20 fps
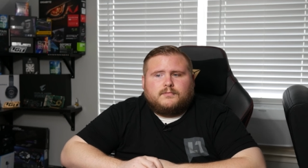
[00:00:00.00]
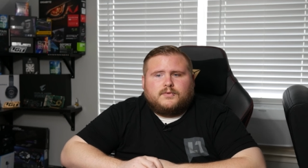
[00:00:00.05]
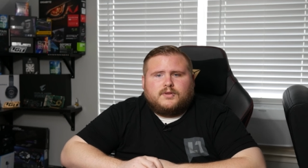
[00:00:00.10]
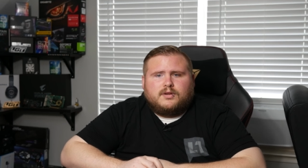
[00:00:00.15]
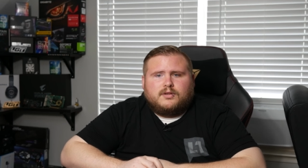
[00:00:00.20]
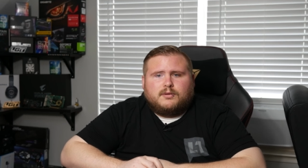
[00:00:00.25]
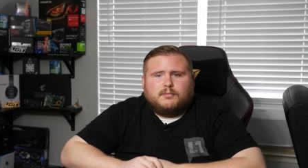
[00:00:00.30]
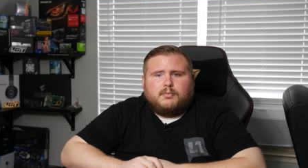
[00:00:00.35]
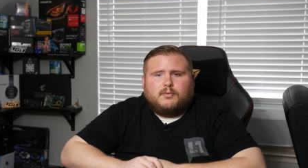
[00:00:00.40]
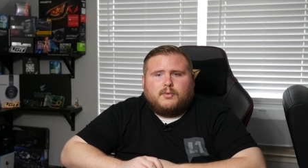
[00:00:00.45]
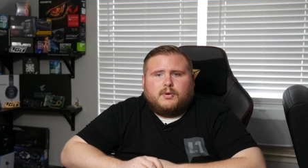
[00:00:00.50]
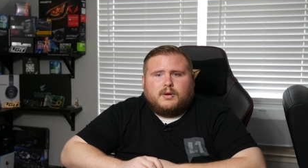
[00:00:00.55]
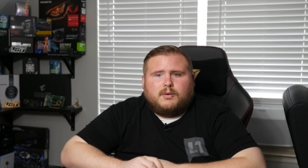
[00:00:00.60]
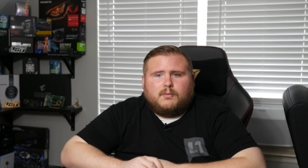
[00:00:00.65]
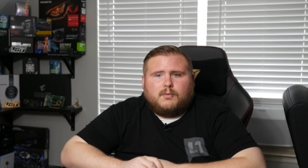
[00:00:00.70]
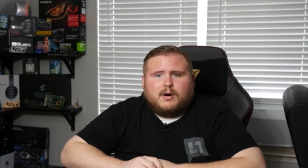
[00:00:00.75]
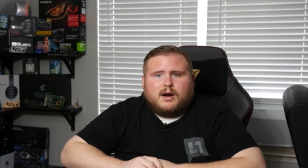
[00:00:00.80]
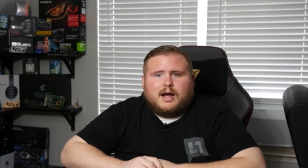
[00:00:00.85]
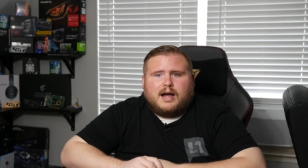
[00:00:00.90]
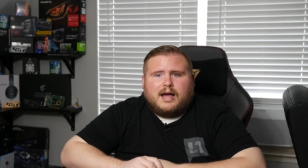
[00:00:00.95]
to the point
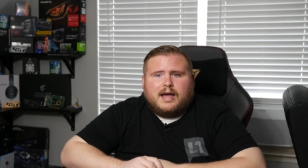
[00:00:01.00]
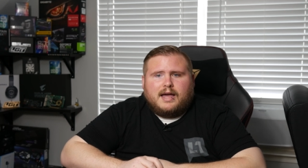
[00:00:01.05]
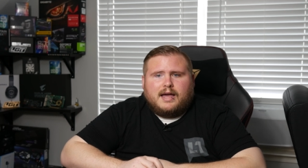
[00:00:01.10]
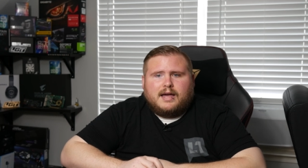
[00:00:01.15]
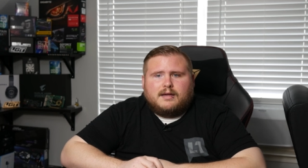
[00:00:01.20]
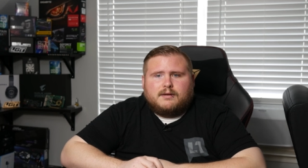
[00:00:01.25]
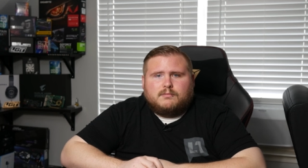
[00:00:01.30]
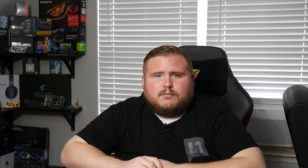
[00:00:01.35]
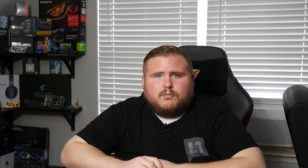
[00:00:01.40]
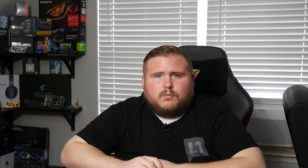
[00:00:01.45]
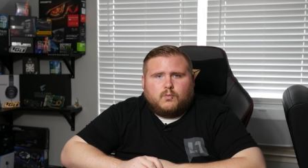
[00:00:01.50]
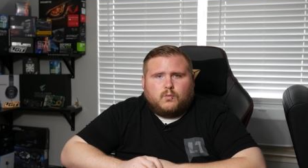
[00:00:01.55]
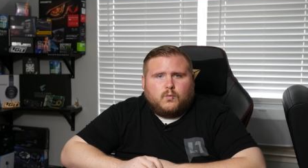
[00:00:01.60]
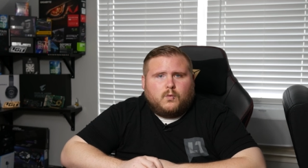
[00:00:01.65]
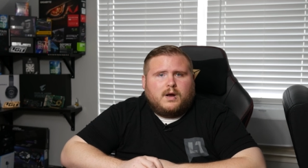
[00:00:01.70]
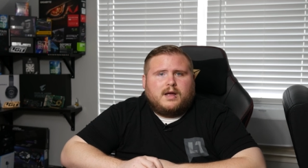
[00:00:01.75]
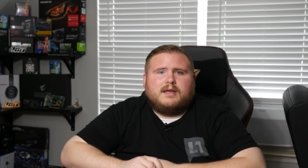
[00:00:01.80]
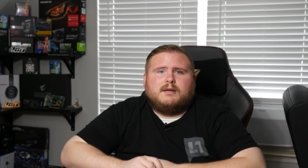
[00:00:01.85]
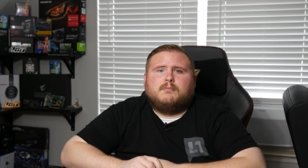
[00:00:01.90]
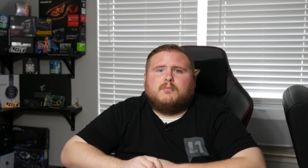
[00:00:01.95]
where I had
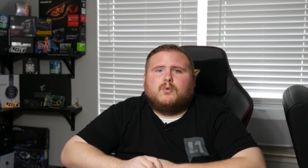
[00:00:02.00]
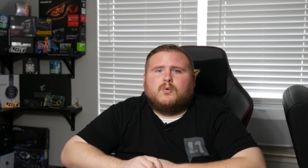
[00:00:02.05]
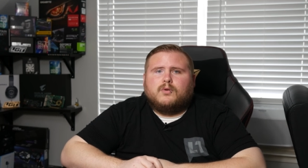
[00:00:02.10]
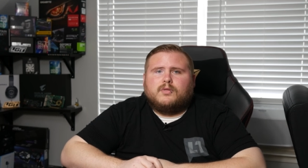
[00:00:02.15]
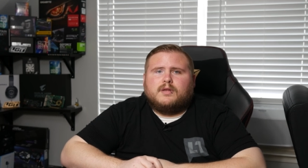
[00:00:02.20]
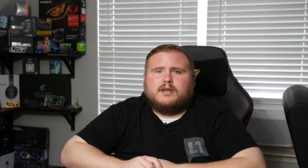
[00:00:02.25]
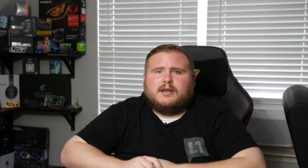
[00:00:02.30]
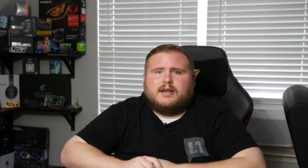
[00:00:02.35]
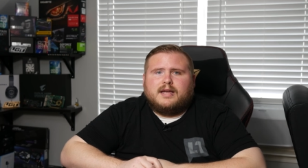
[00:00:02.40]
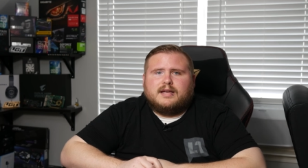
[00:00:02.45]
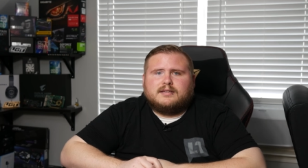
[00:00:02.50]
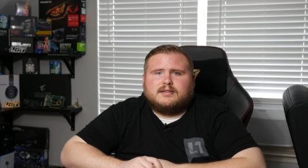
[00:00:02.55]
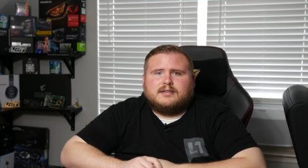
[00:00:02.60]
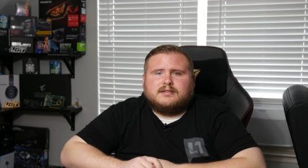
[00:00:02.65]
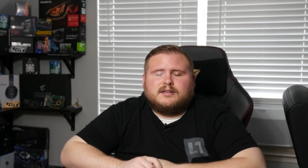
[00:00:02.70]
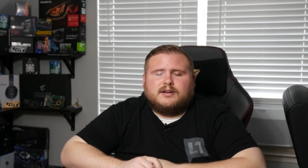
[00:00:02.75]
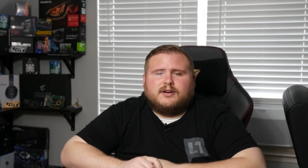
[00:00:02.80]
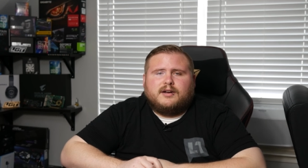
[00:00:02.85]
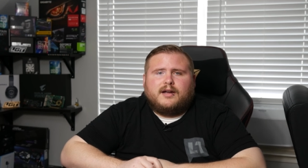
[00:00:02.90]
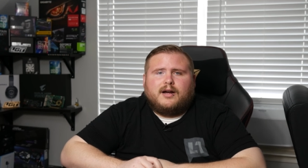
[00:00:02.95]
way more than
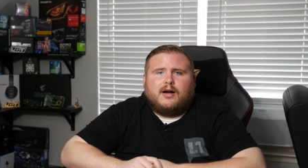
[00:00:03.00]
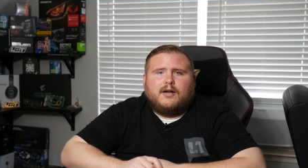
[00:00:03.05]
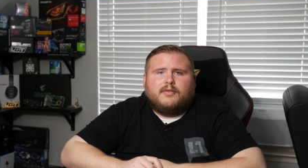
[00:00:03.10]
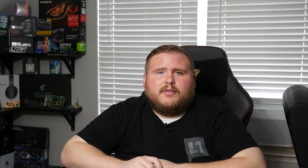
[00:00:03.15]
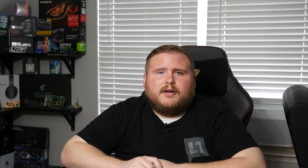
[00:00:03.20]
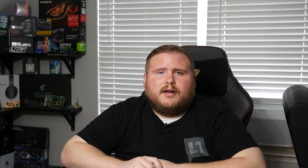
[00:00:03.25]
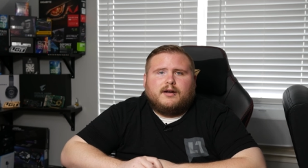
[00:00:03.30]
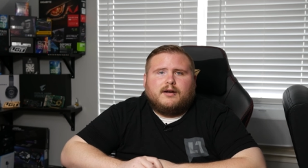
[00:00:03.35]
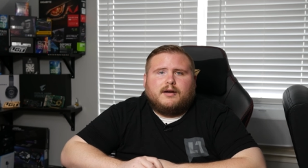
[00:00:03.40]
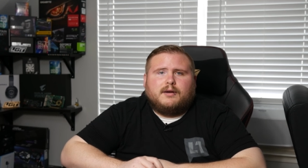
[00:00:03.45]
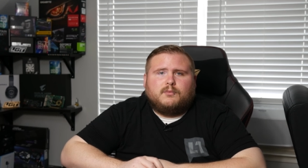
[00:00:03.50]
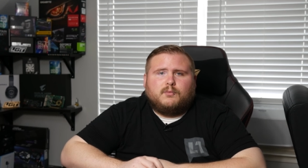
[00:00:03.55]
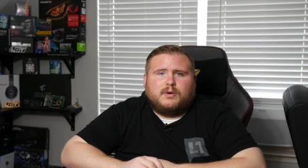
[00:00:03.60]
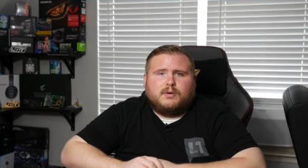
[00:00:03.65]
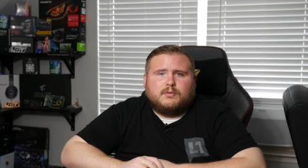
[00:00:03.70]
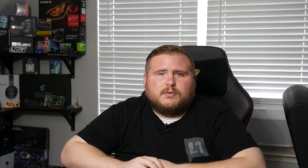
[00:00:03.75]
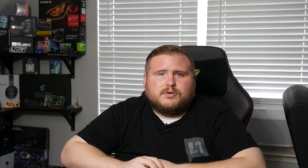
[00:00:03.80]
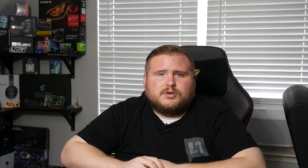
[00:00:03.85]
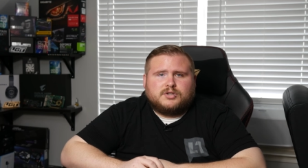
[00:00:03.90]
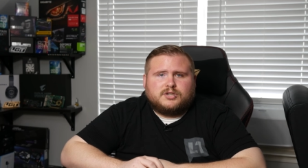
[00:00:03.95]
necessary on there and we
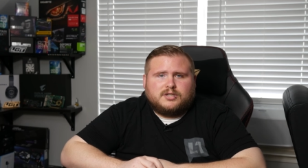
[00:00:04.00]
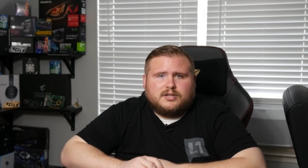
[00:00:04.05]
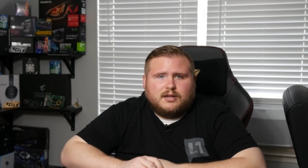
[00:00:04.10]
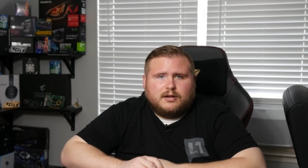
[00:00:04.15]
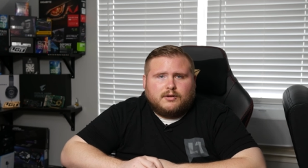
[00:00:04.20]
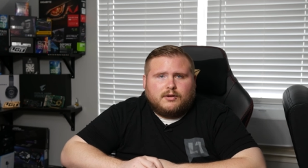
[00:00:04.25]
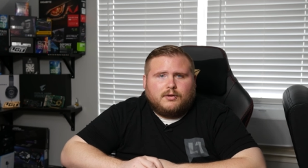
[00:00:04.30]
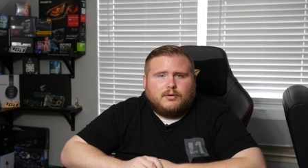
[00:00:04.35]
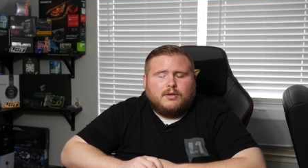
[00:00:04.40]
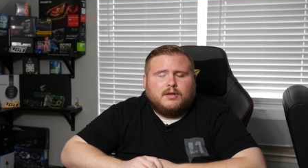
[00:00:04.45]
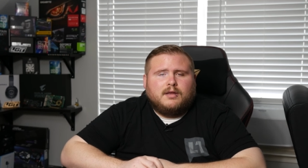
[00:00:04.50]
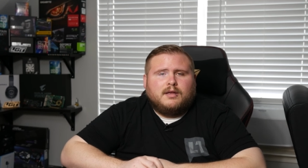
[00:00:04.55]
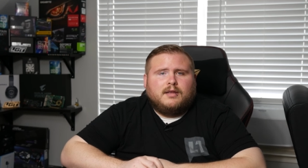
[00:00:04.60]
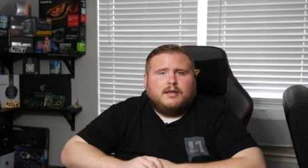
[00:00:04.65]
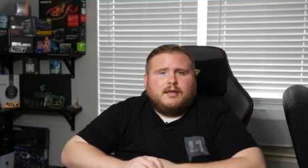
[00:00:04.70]
were still